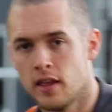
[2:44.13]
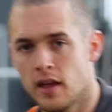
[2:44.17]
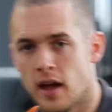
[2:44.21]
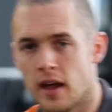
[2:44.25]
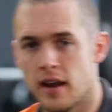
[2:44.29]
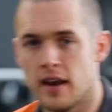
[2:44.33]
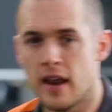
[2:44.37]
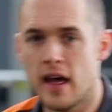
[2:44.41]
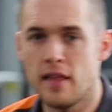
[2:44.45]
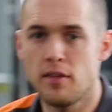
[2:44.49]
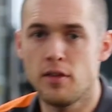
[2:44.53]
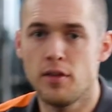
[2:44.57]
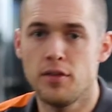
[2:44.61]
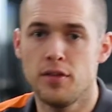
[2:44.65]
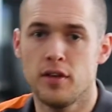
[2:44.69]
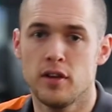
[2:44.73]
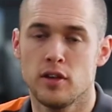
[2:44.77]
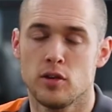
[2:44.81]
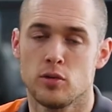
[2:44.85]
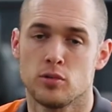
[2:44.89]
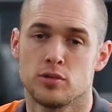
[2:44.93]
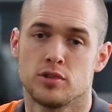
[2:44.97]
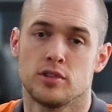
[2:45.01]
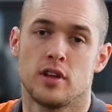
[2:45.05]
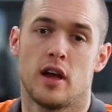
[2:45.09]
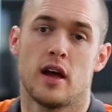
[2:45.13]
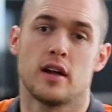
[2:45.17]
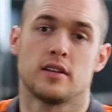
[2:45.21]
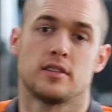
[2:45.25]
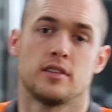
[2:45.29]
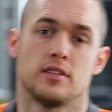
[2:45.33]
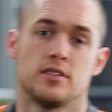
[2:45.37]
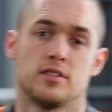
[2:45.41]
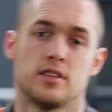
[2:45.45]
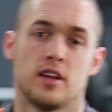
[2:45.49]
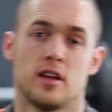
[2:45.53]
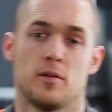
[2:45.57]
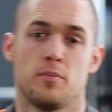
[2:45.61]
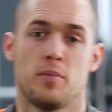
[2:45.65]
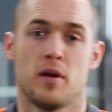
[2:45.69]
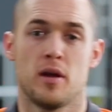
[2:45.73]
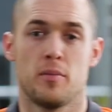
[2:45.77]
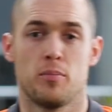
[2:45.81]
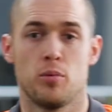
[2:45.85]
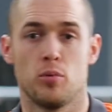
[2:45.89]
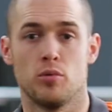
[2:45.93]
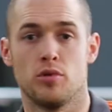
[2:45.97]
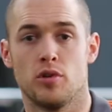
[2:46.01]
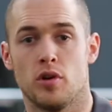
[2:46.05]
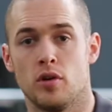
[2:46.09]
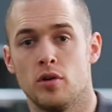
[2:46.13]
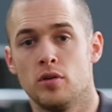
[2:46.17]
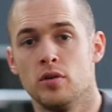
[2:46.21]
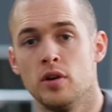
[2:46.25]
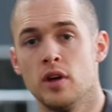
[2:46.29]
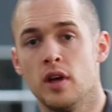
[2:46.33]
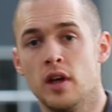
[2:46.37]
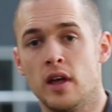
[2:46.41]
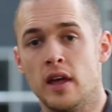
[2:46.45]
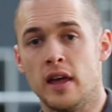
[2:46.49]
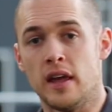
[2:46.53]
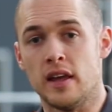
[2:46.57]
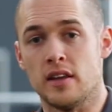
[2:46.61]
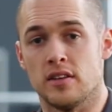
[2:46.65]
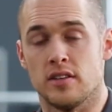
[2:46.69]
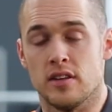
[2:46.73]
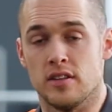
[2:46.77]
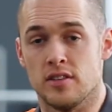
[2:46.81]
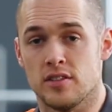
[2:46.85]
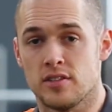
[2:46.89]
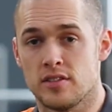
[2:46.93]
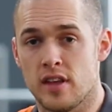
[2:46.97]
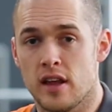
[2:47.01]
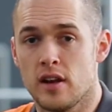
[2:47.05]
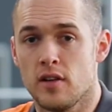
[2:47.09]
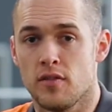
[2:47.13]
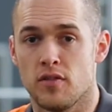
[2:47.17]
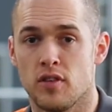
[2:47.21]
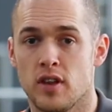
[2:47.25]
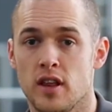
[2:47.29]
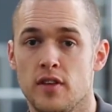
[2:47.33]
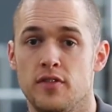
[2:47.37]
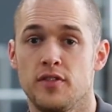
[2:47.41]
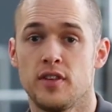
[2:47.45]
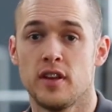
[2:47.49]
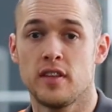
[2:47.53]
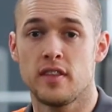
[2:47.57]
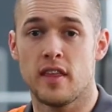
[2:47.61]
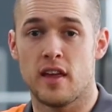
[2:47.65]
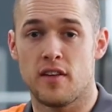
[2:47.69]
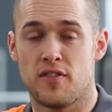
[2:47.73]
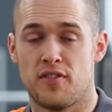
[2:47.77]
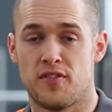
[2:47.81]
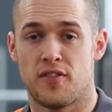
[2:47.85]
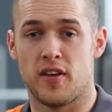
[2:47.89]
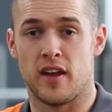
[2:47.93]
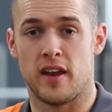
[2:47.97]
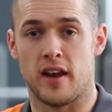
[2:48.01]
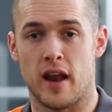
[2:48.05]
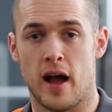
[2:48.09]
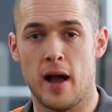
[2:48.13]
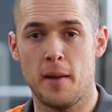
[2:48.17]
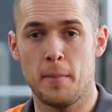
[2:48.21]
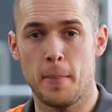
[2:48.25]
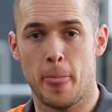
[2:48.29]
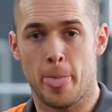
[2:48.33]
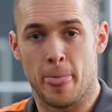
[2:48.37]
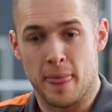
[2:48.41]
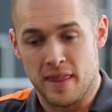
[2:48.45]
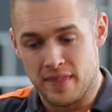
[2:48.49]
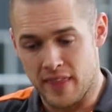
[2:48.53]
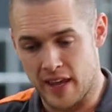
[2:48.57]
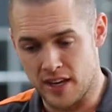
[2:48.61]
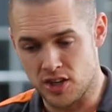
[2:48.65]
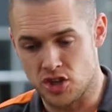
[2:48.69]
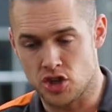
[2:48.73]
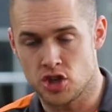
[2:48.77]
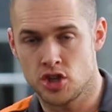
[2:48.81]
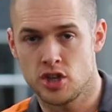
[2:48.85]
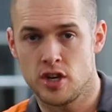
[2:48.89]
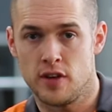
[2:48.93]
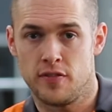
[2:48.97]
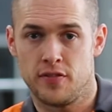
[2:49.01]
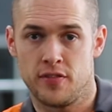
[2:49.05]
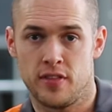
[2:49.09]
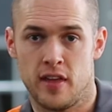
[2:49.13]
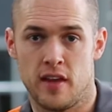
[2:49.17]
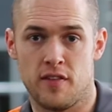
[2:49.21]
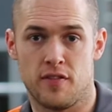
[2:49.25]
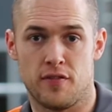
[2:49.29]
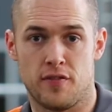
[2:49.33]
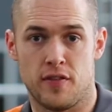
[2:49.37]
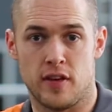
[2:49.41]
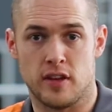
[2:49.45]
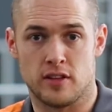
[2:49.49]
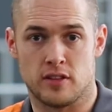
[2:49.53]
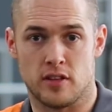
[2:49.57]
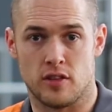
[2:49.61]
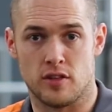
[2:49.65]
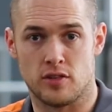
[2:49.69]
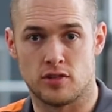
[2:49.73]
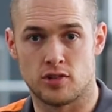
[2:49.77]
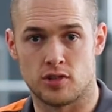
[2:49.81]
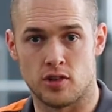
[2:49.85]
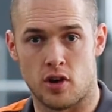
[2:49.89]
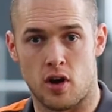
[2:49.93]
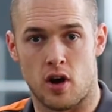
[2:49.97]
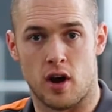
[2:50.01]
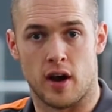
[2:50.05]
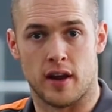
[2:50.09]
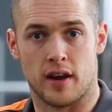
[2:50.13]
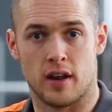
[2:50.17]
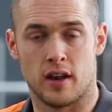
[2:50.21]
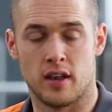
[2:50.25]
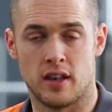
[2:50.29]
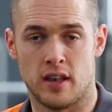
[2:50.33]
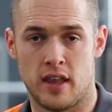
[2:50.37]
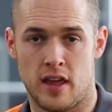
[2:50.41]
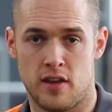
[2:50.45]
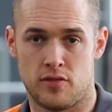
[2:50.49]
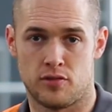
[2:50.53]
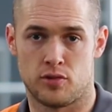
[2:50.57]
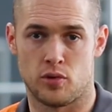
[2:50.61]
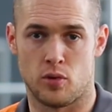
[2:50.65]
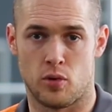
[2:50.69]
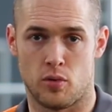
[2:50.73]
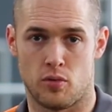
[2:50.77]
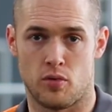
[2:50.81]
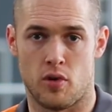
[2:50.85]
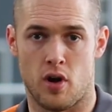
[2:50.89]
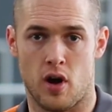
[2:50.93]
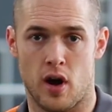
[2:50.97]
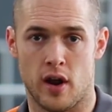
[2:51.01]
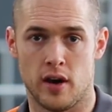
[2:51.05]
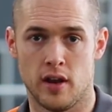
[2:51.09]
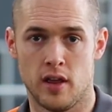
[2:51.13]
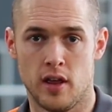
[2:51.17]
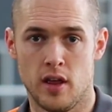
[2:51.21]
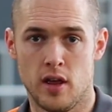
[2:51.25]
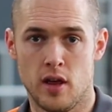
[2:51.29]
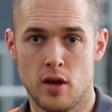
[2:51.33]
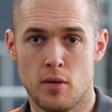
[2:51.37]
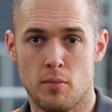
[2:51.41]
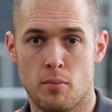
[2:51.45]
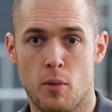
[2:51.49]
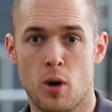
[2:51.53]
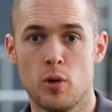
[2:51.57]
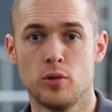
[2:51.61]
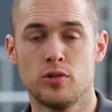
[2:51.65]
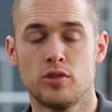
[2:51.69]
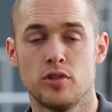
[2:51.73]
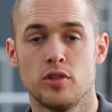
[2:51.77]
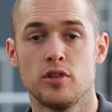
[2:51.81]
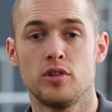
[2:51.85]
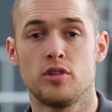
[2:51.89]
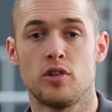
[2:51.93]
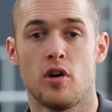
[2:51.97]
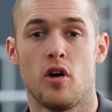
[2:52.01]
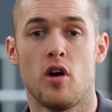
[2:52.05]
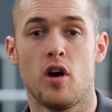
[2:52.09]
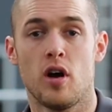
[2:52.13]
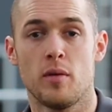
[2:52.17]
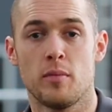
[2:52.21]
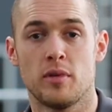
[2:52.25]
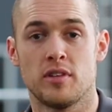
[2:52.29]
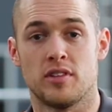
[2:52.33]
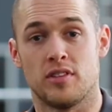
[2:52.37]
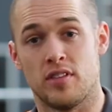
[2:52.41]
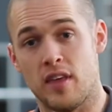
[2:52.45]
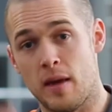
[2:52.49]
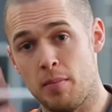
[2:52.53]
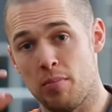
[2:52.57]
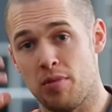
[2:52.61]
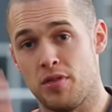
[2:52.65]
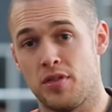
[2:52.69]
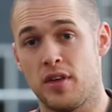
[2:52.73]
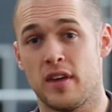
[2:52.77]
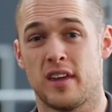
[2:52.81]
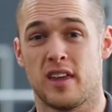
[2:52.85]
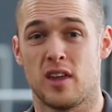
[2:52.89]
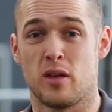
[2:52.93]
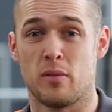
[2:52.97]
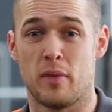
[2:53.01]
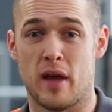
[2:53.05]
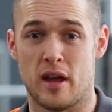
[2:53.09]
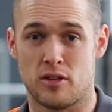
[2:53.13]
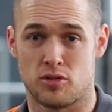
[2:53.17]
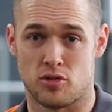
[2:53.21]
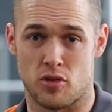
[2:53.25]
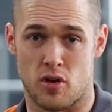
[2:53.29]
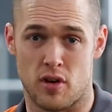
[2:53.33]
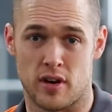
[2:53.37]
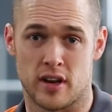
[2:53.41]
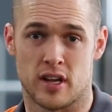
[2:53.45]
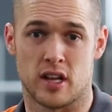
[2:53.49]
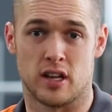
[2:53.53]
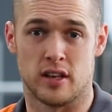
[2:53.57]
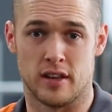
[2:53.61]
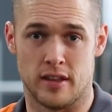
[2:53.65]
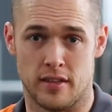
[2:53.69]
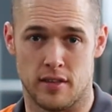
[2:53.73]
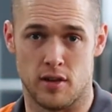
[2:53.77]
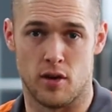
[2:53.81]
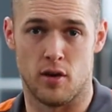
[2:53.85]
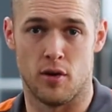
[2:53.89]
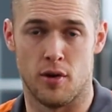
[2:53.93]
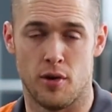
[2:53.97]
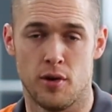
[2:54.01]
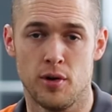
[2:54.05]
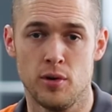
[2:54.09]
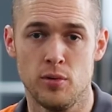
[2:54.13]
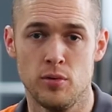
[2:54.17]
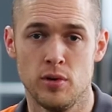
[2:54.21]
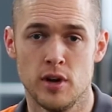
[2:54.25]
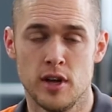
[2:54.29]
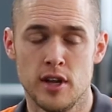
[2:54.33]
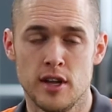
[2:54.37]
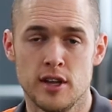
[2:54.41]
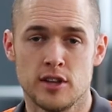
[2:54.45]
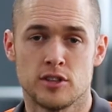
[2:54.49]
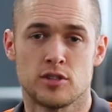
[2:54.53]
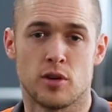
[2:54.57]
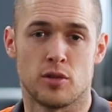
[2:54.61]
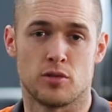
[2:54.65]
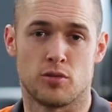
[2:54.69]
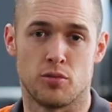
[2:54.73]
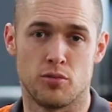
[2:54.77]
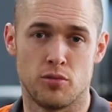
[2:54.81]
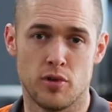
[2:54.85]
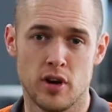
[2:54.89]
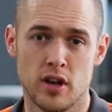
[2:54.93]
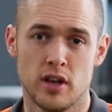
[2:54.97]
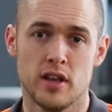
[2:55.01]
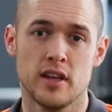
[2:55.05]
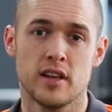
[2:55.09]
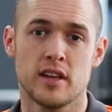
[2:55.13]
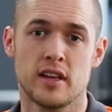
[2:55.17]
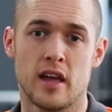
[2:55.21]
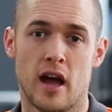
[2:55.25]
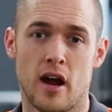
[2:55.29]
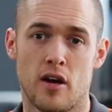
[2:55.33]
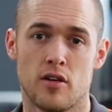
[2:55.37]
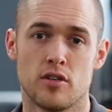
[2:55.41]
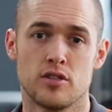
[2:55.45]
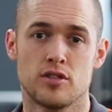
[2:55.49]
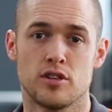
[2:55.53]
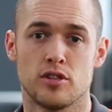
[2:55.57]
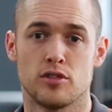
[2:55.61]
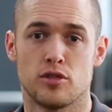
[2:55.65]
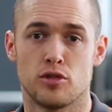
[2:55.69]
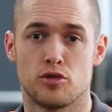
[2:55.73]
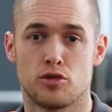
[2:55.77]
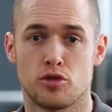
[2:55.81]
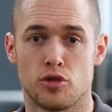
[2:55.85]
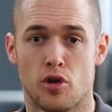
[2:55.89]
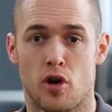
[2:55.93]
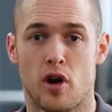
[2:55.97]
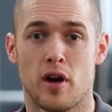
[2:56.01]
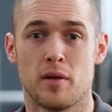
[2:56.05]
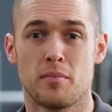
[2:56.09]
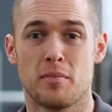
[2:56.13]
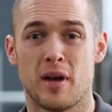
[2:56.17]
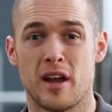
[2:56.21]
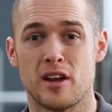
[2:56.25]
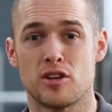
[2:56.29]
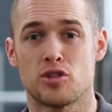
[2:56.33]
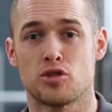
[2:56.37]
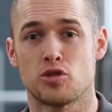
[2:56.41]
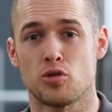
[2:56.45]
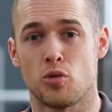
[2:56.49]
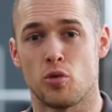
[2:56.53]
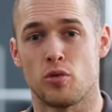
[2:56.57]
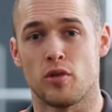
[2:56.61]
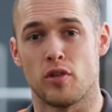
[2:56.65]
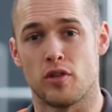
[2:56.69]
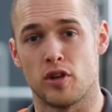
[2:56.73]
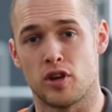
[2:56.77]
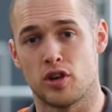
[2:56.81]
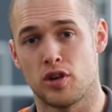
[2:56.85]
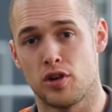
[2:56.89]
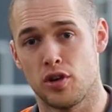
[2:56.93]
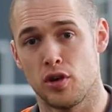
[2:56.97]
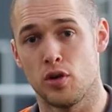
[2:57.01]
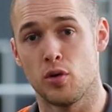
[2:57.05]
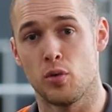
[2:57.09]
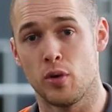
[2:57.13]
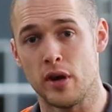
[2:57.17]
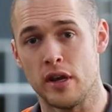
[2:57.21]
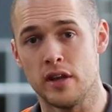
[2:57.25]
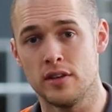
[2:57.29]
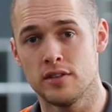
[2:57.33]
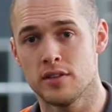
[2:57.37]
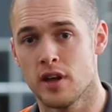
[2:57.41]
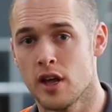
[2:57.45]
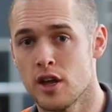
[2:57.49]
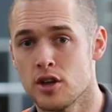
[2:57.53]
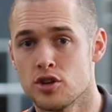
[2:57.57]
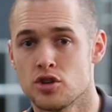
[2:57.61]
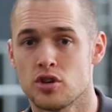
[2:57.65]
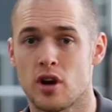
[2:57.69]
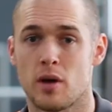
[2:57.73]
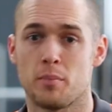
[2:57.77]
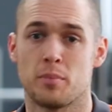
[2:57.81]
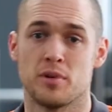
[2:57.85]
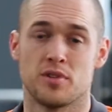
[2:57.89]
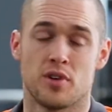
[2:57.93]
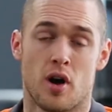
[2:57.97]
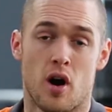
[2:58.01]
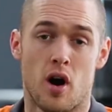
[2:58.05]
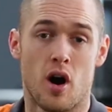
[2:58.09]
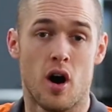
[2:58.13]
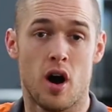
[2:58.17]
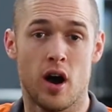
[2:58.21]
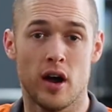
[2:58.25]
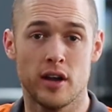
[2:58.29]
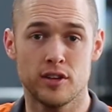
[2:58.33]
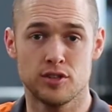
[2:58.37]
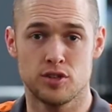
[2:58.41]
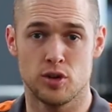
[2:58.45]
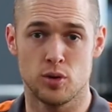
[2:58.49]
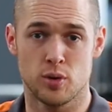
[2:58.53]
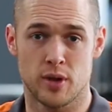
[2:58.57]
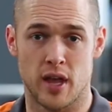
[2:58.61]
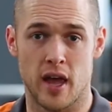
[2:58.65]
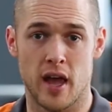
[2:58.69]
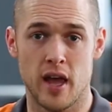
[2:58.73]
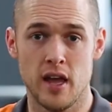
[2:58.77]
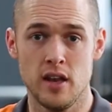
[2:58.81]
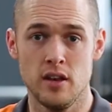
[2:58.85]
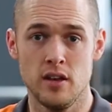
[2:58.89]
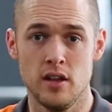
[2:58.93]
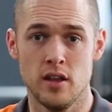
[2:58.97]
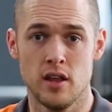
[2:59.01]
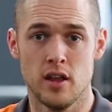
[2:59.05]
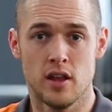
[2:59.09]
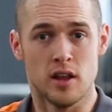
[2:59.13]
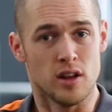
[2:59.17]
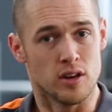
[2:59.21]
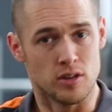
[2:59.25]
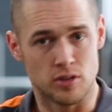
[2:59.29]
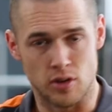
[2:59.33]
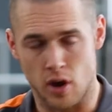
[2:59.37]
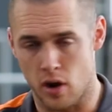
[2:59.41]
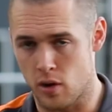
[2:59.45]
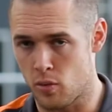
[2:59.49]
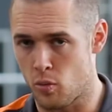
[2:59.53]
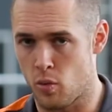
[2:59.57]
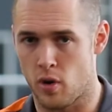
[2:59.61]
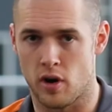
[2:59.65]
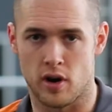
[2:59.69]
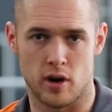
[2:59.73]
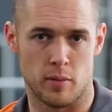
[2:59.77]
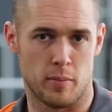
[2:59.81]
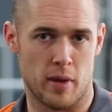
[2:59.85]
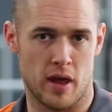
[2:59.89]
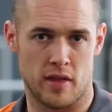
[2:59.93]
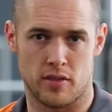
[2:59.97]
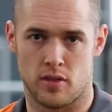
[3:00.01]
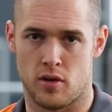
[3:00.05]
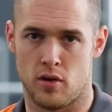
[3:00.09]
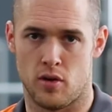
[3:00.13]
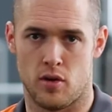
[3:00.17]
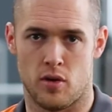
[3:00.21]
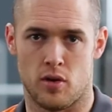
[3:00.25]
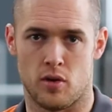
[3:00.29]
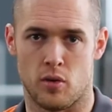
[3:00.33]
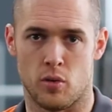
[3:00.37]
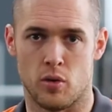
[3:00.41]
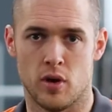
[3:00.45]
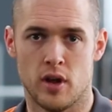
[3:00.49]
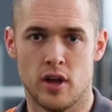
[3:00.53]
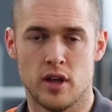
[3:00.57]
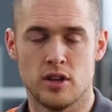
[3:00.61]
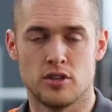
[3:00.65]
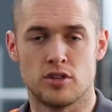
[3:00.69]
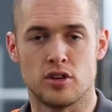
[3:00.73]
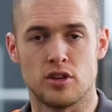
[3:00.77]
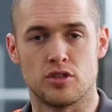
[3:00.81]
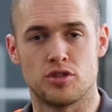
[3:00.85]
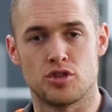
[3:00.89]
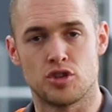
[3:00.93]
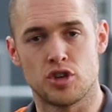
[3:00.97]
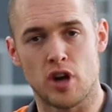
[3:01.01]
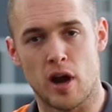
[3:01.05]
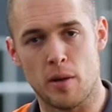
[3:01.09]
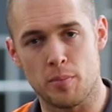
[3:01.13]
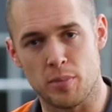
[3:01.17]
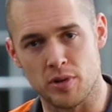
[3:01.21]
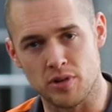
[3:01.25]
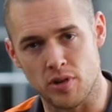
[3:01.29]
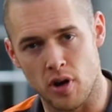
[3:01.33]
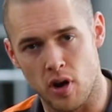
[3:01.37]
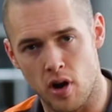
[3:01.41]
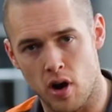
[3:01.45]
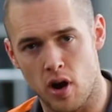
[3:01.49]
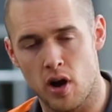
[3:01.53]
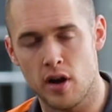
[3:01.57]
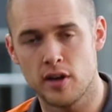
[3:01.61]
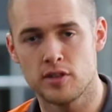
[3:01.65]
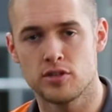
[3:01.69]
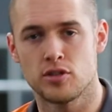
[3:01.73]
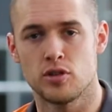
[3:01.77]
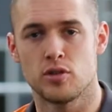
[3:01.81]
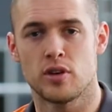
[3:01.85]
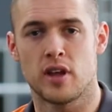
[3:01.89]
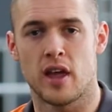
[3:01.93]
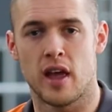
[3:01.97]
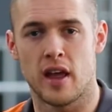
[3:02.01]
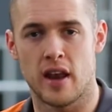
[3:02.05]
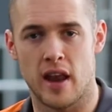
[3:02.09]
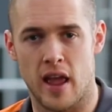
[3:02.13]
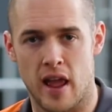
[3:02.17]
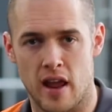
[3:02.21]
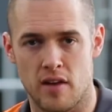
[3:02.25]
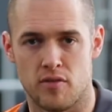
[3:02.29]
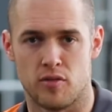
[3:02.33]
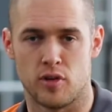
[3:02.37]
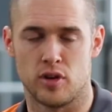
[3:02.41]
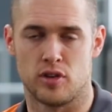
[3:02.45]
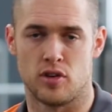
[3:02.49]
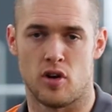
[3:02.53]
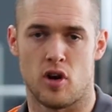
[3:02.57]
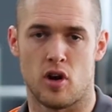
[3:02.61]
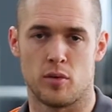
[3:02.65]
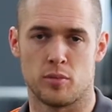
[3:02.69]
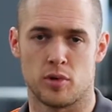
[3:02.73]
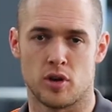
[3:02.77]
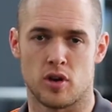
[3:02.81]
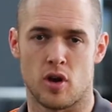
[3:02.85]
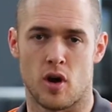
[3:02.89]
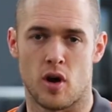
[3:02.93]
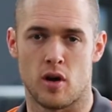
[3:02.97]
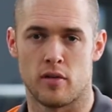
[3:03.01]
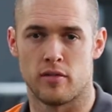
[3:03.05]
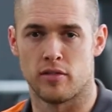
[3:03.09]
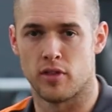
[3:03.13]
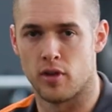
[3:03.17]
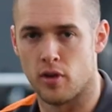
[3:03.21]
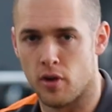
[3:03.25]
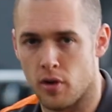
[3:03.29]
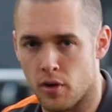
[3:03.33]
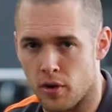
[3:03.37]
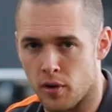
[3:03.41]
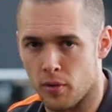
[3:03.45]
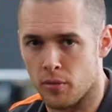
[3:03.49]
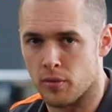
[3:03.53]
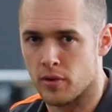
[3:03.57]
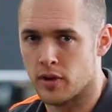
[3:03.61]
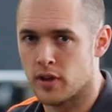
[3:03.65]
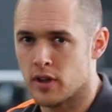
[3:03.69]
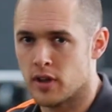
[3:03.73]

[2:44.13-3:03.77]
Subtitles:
Another thing you'll start to see people do is instead of lifting their feet up, they shift their feet to the side, left or right. Most of the time it's them thinking about trying to clear the hurdle, so it's really encouraging to try and make sure that the cue is jump as high as you can, don't worry about the hurdle. Just jump as high as you can every time you go over the hurdle.